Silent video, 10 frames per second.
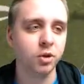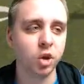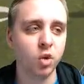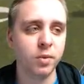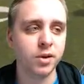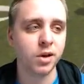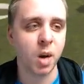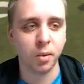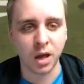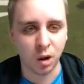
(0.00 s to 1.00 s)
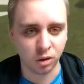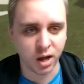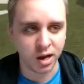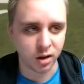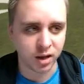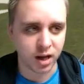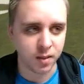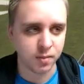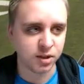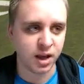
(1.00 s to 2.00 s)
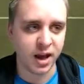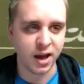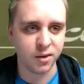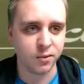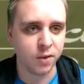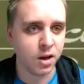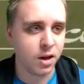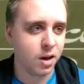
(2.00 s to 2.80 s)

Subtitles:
But there would be a couple outlier games that have